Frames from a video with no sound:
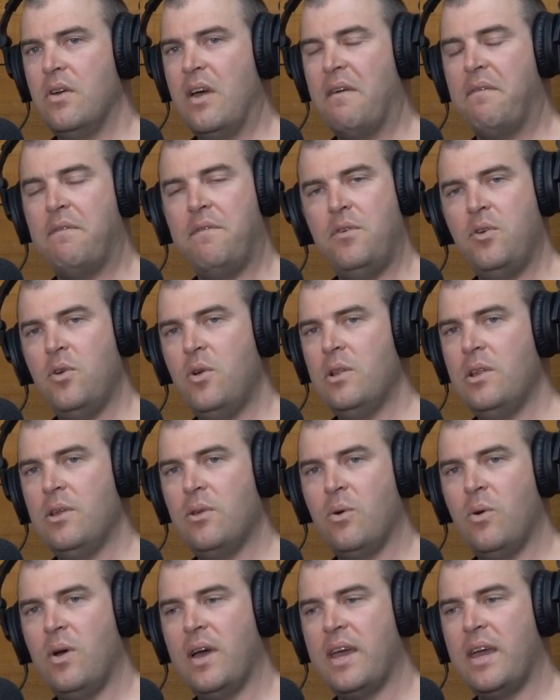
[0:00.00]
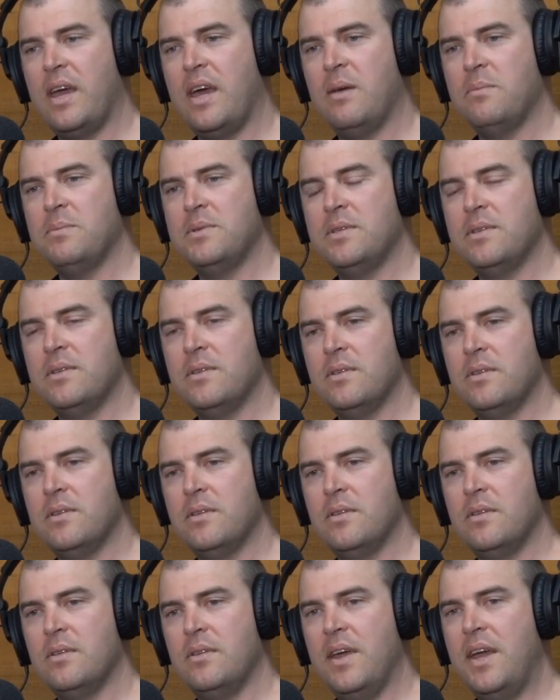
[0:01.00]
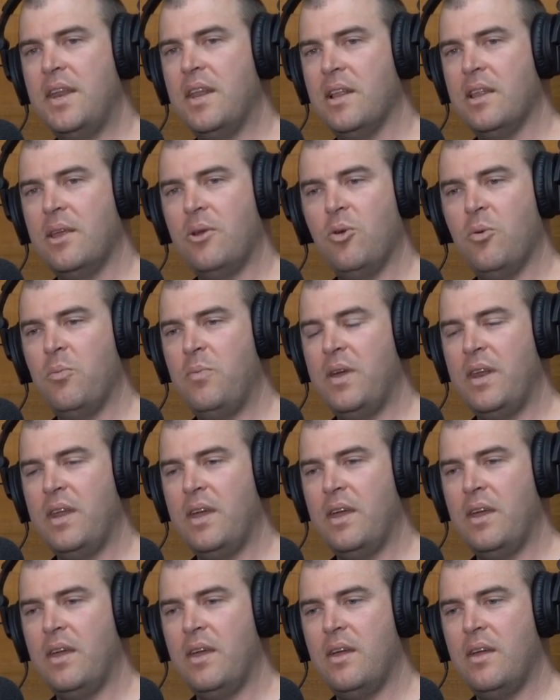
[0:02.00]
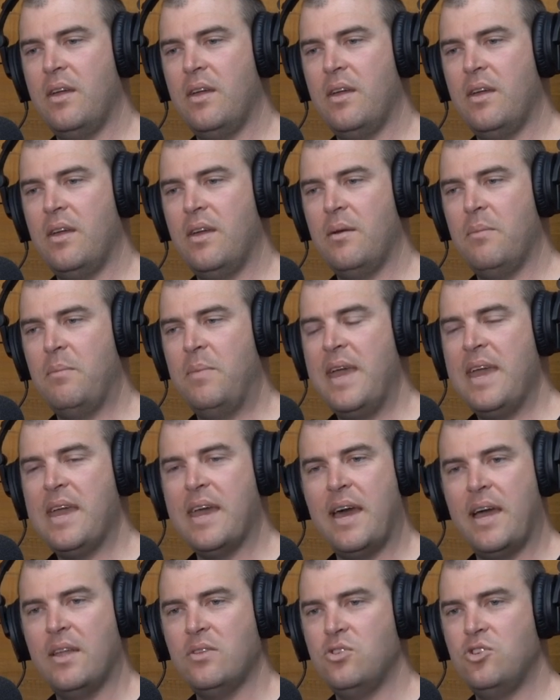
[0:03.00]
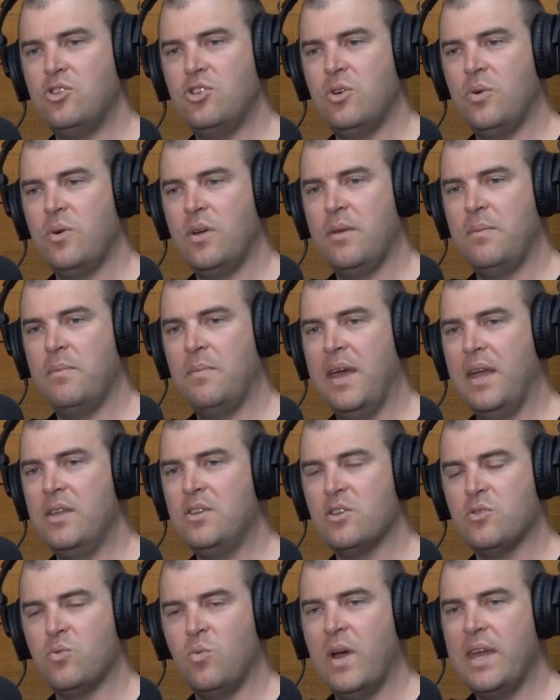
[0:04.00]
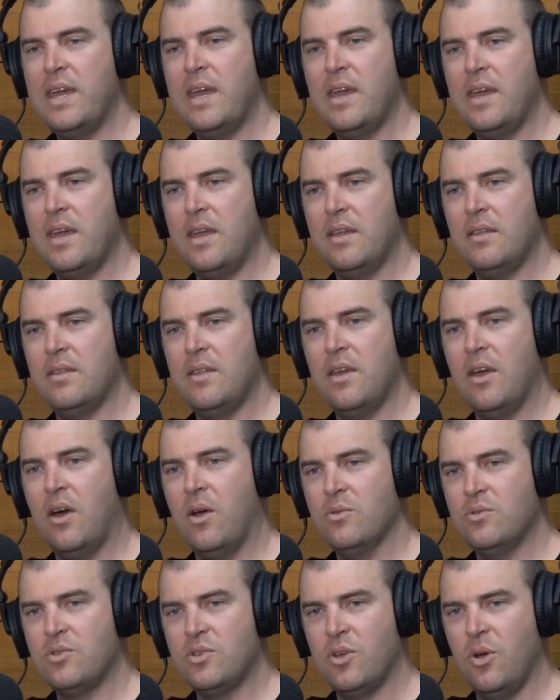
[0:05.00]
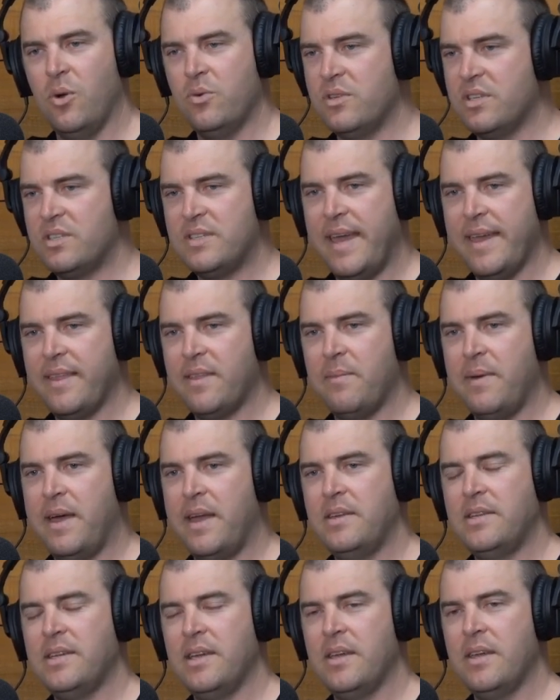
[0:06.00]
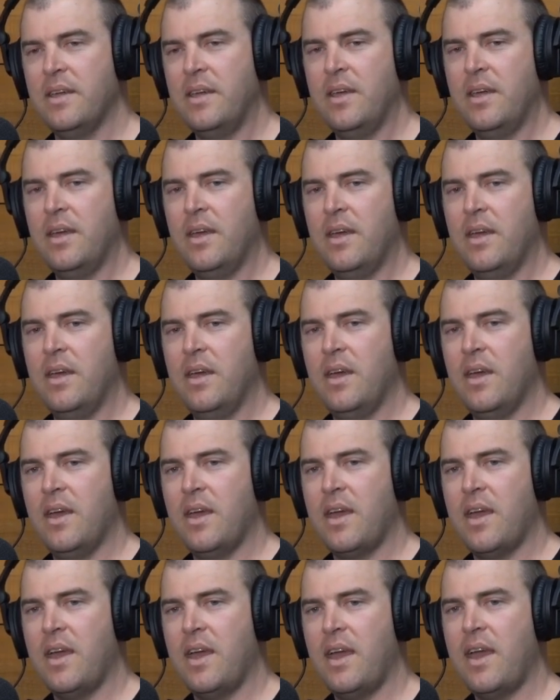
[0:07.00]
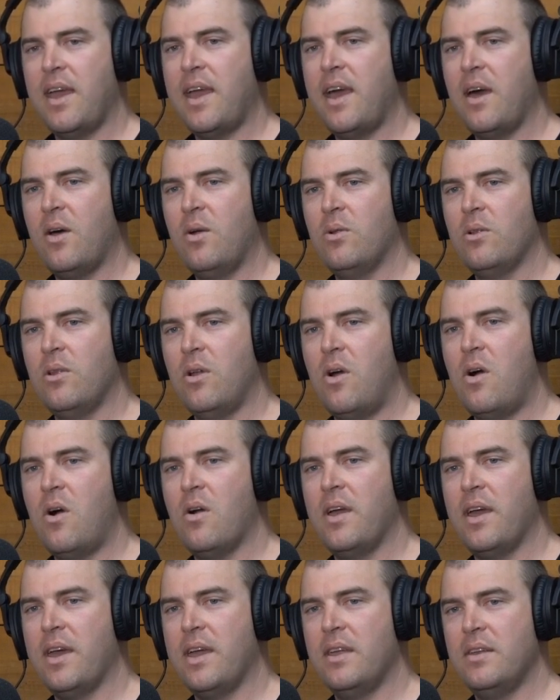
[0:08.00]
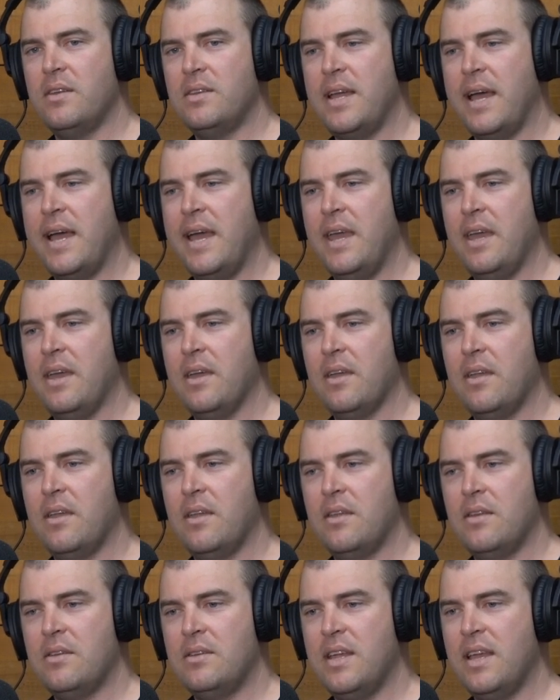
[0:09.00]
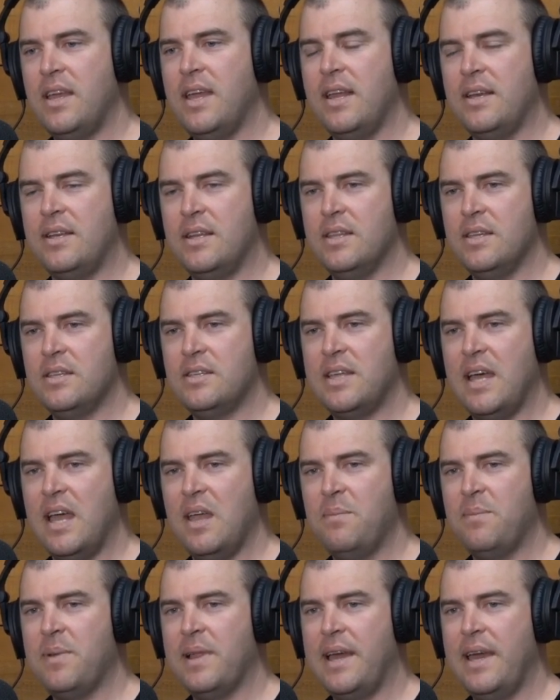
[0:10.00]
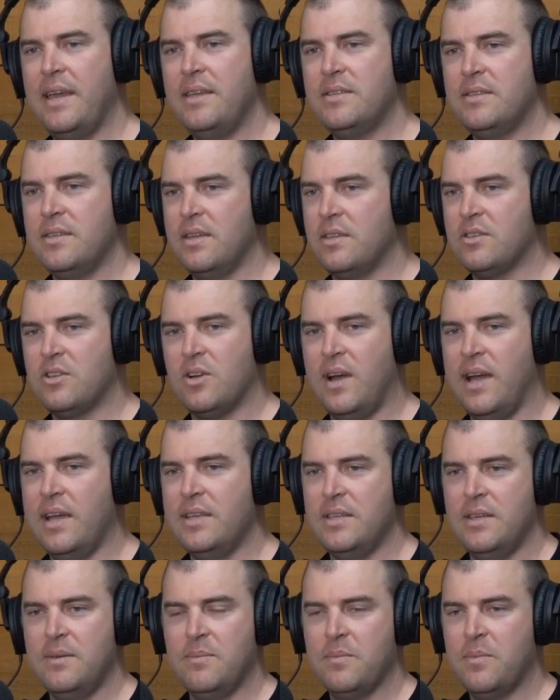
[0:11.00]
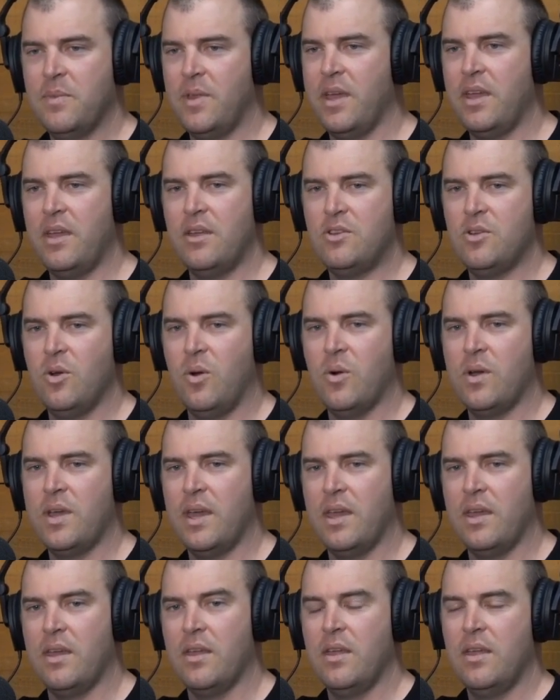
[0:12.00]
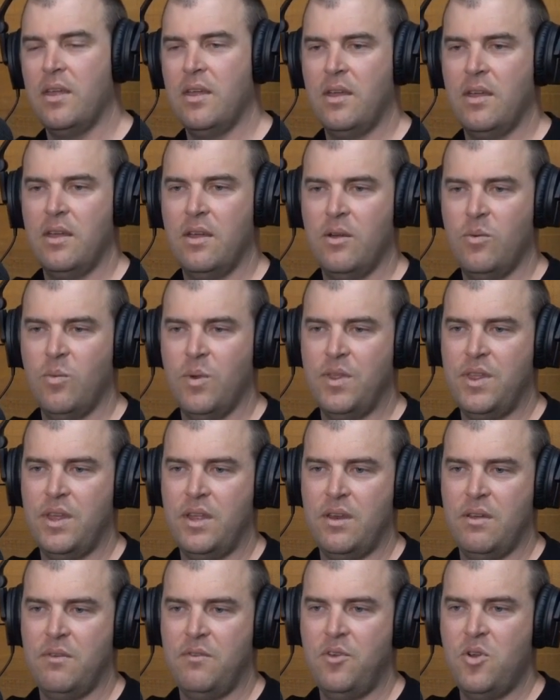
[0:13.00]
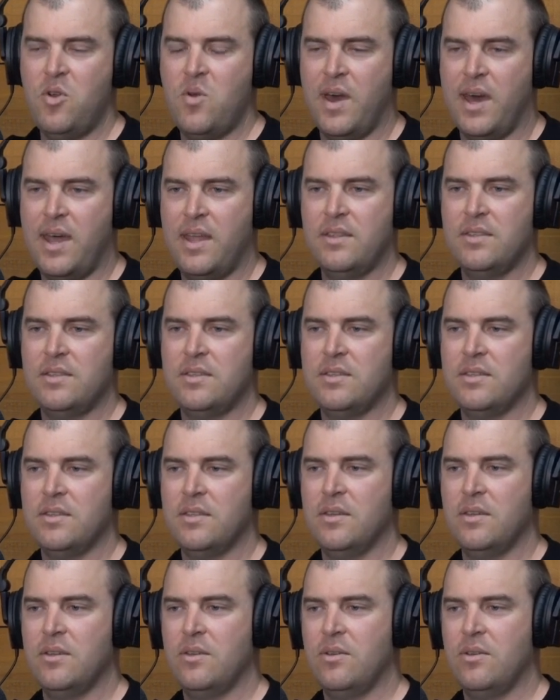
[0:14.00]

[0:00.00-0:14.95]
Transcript: a few little hiccups and a little bit of being unsure and just winging it, the old school, just take them hunting, how long it can take to get to the same place, it's crazy. Like, you're talking within a few hunts,